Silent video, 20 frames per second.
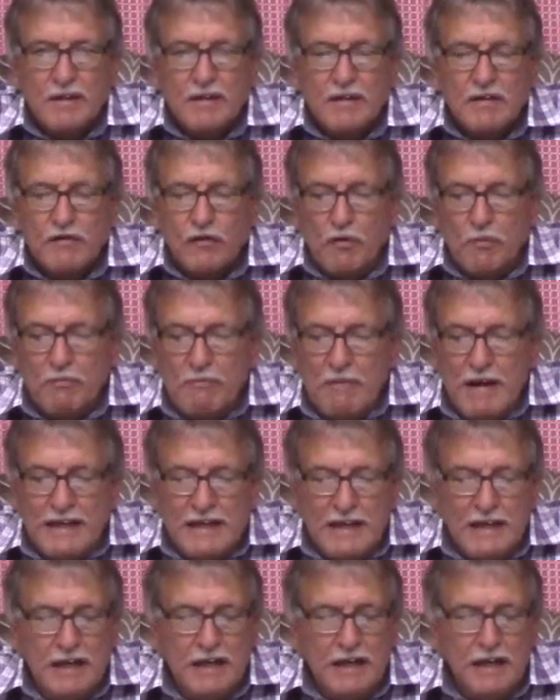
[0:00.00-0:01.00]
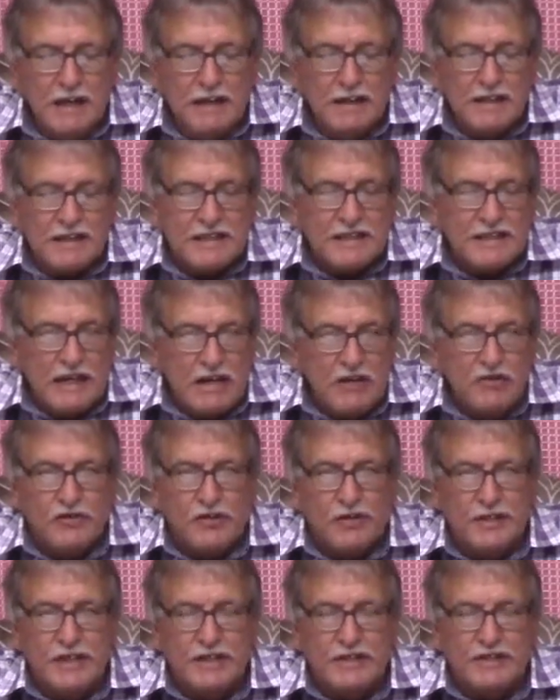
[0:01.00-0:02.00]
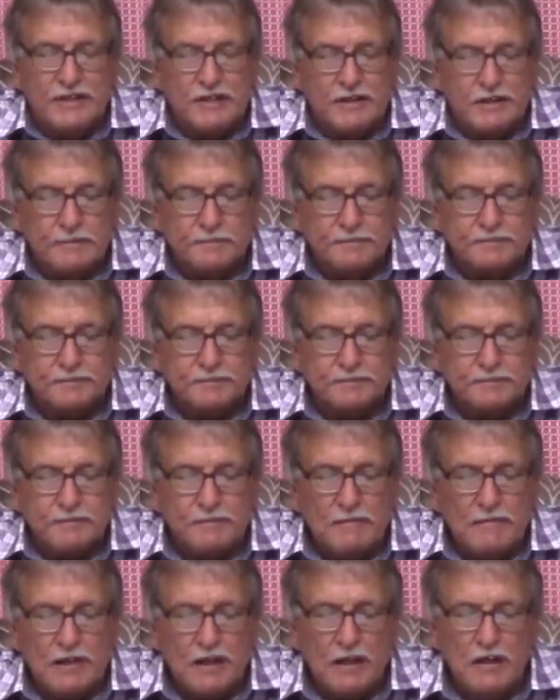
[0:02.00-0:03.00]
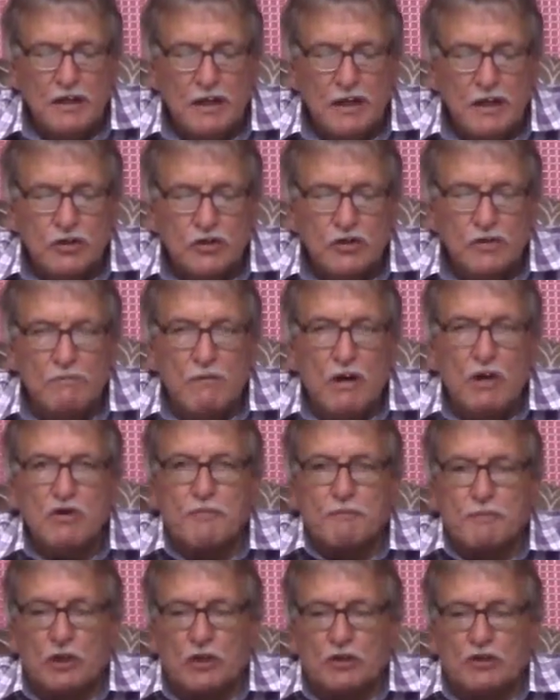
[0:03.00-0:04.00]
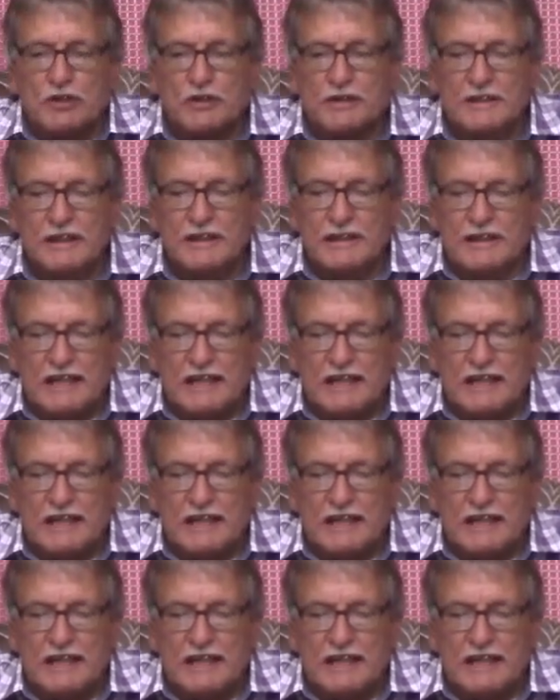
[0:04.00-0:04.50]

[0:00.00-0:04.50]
for many centuries. To most Protestant,